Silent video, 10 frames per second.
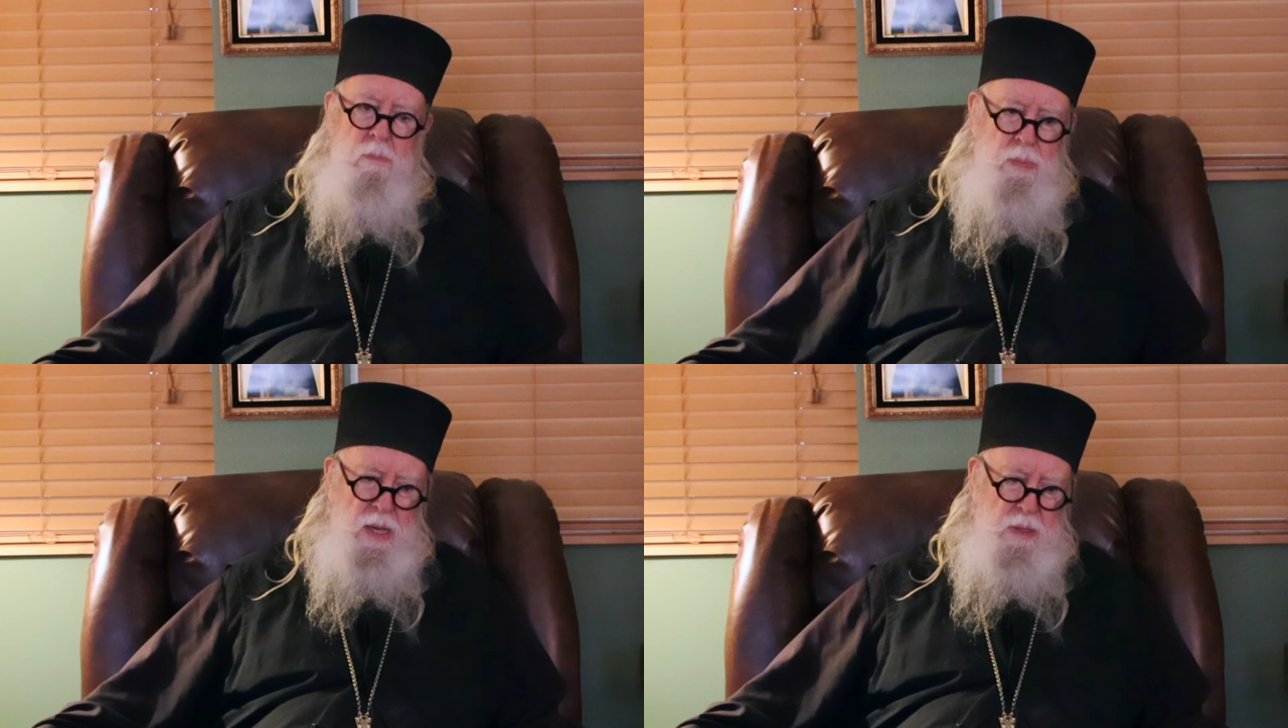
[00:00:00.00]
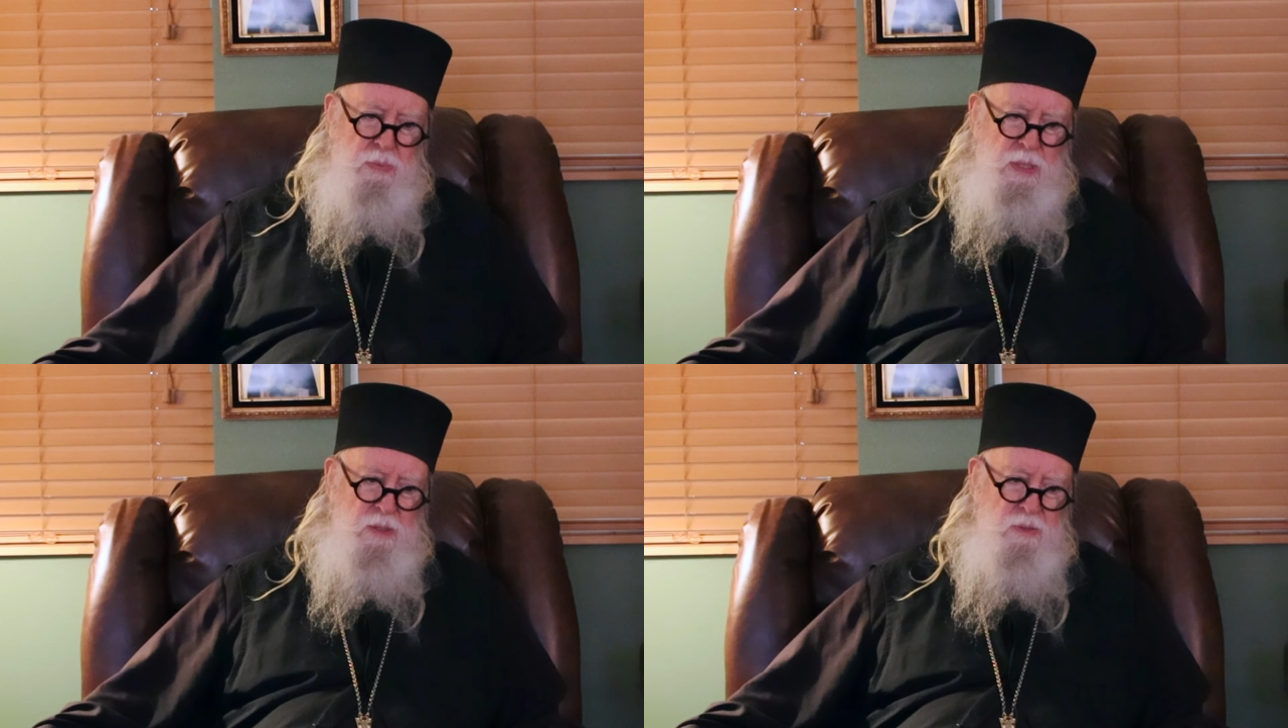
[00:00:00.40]
by
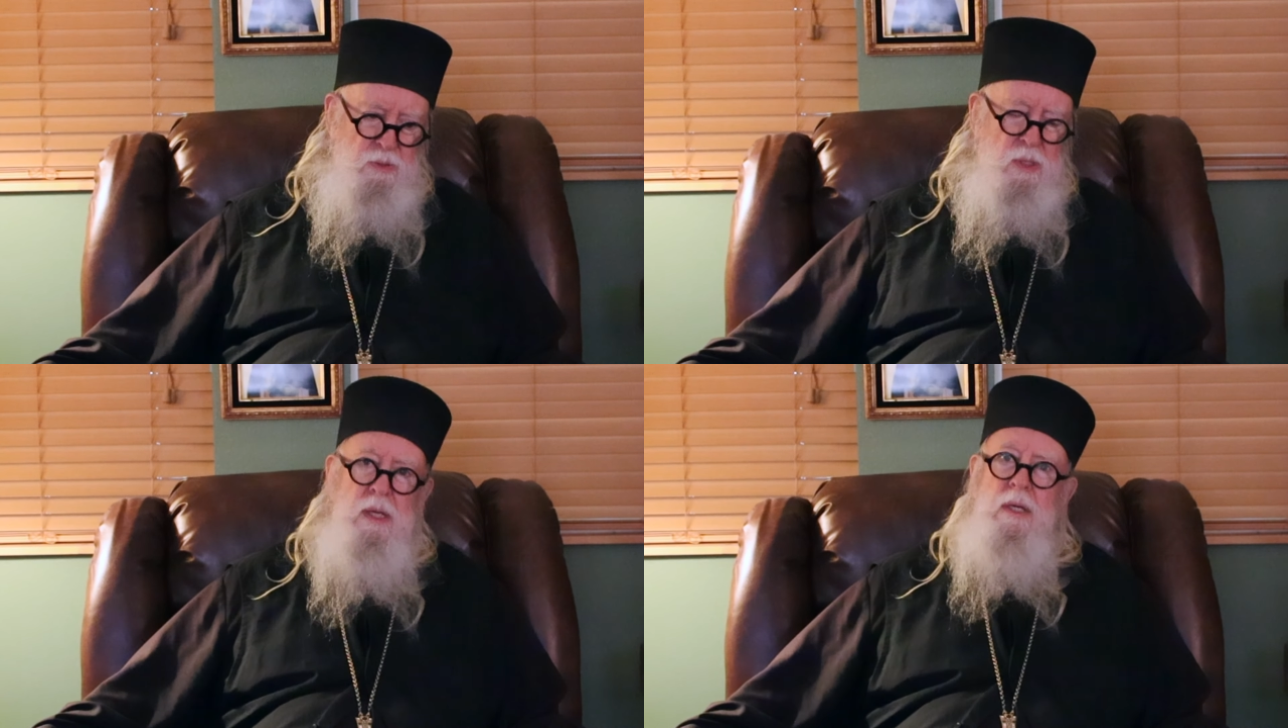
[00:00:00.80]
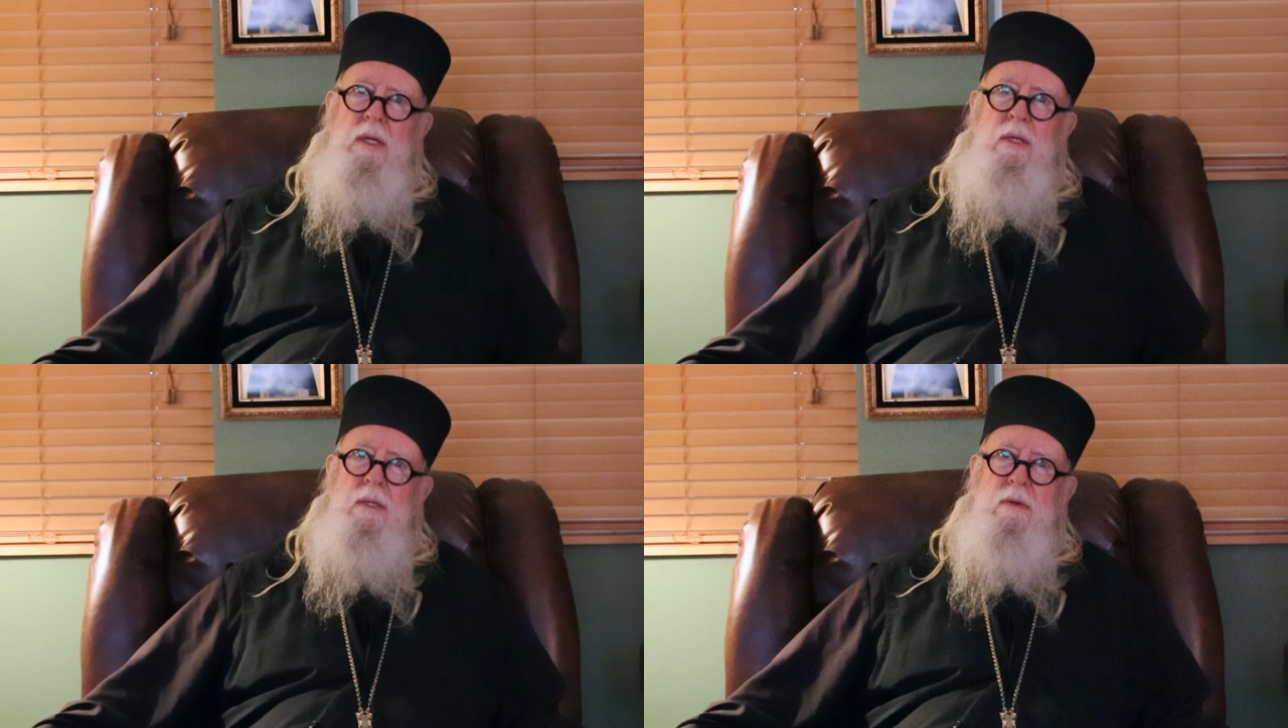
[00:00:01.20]
being
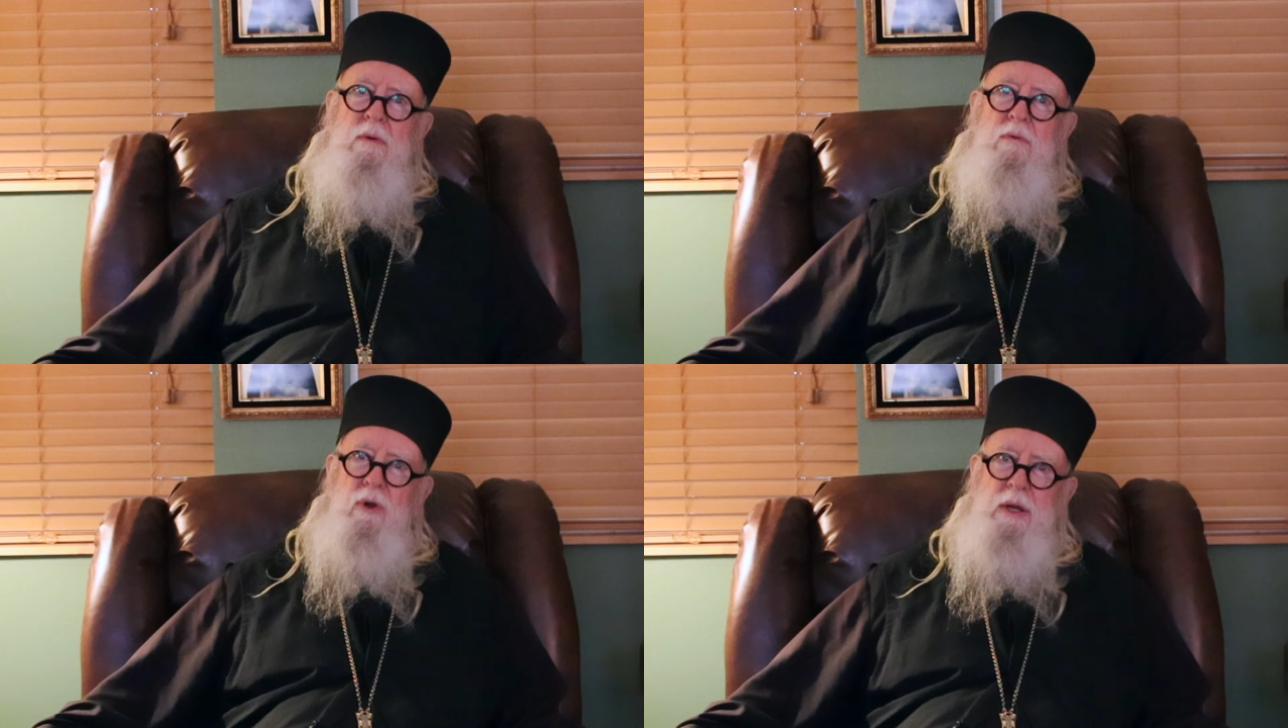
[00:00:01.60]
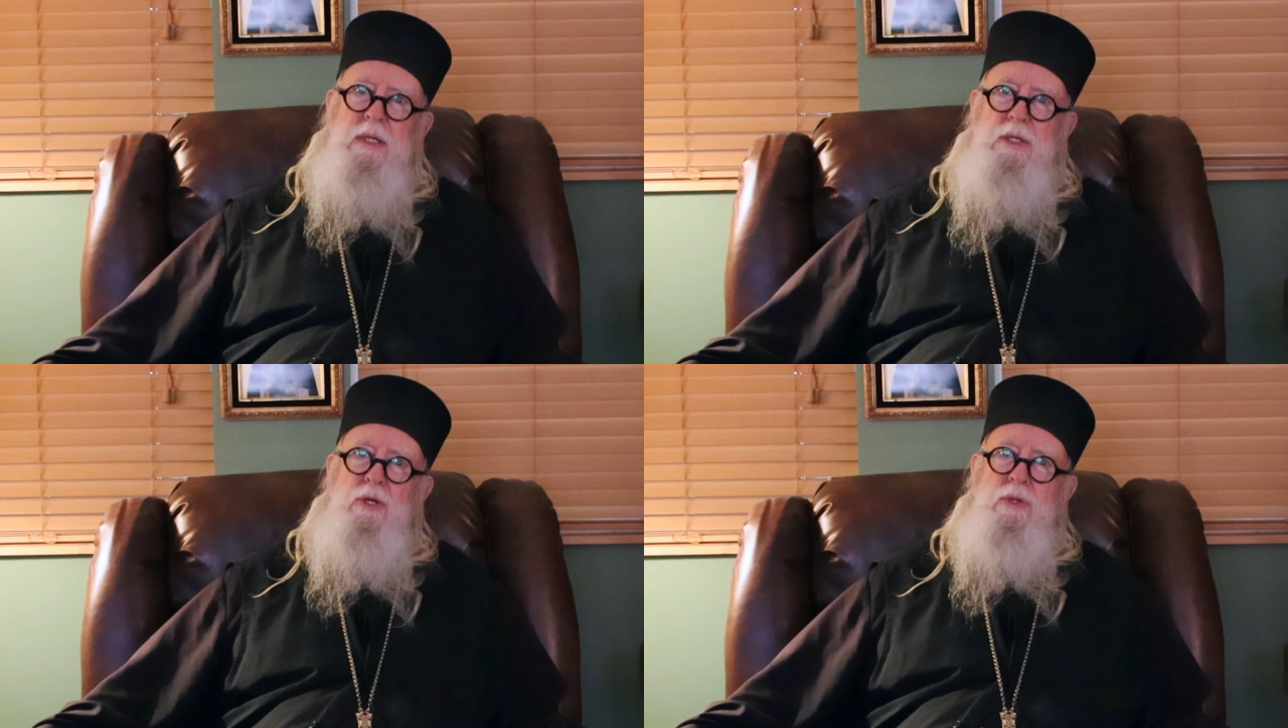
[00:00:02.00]

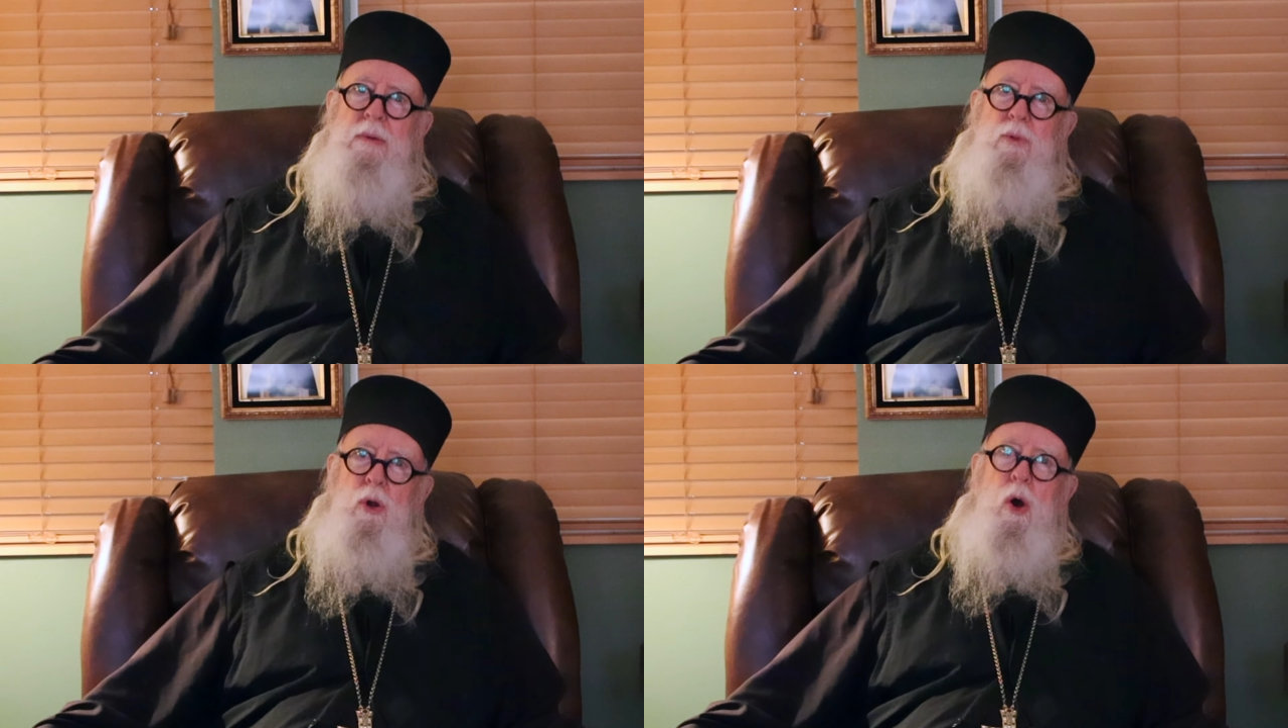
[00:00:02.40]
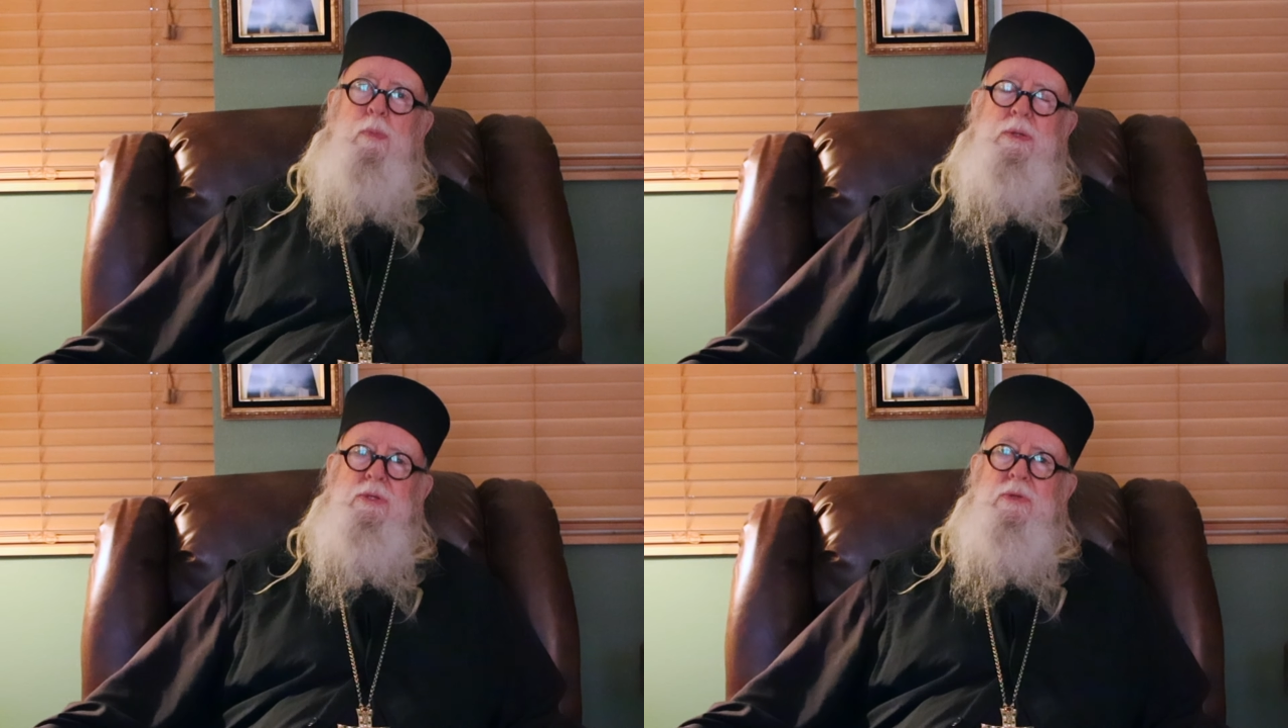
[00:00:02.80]
friendly to them or
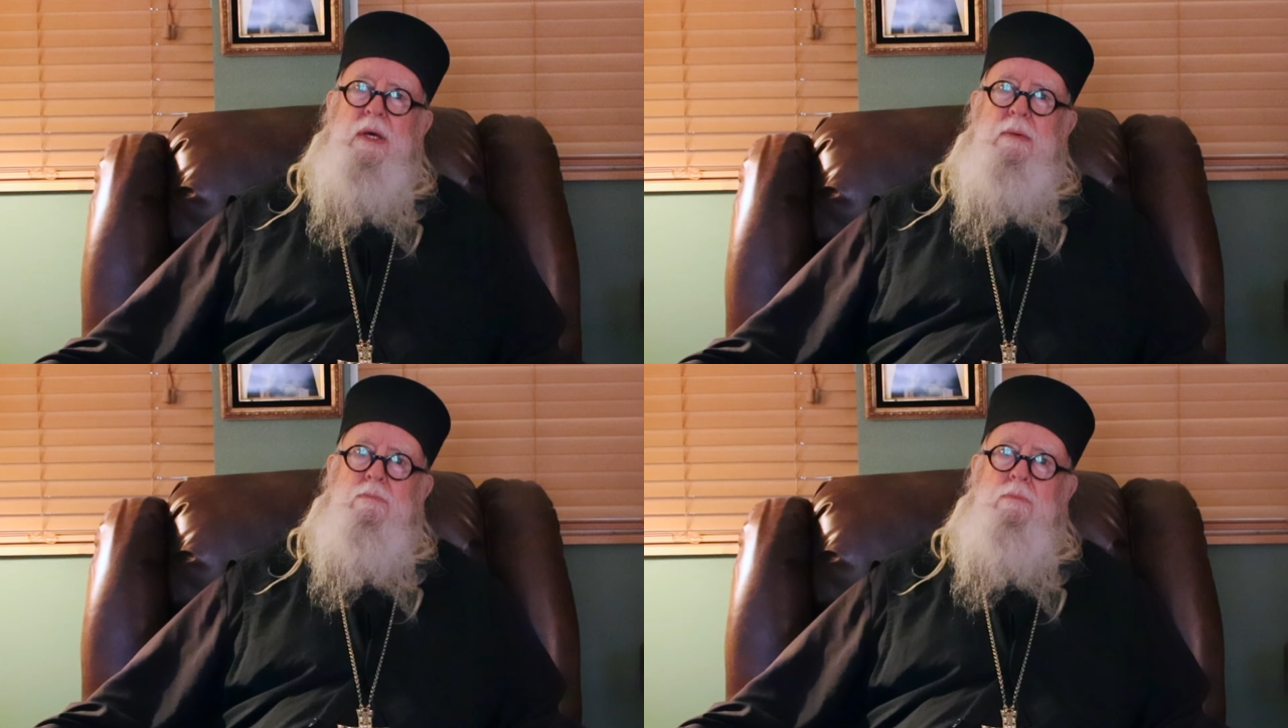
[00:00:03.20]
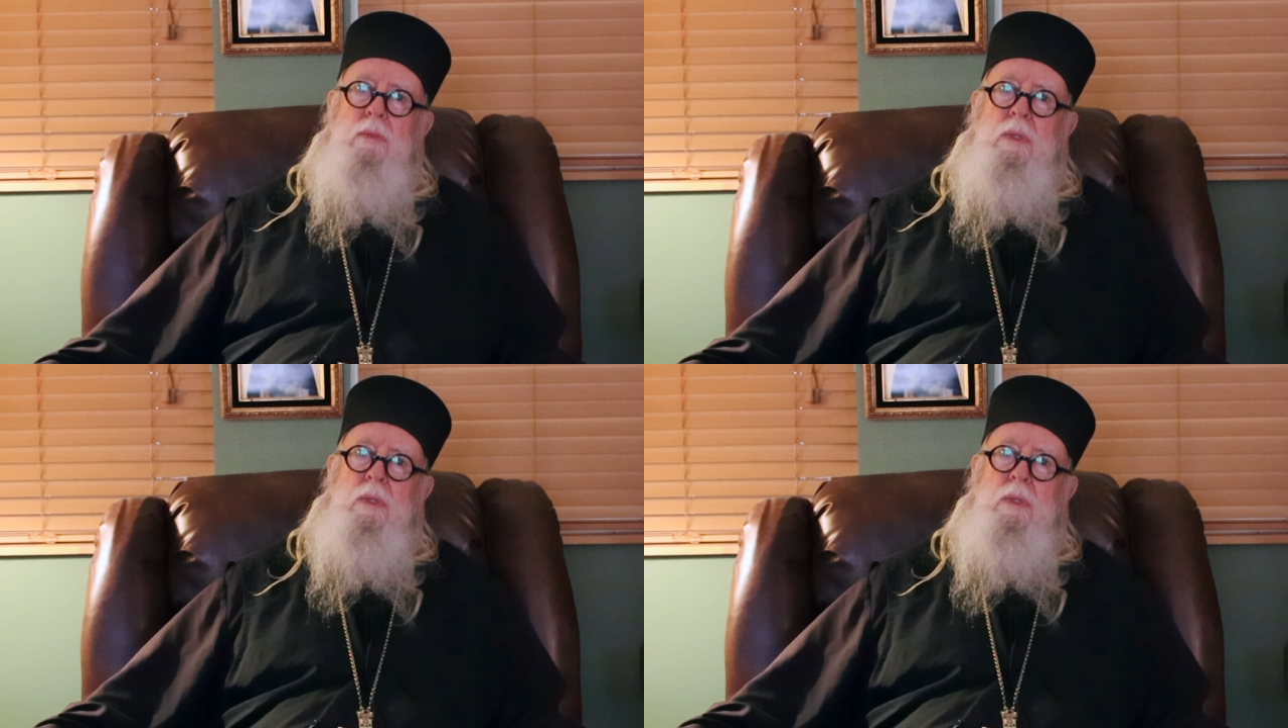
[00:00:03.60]
open to them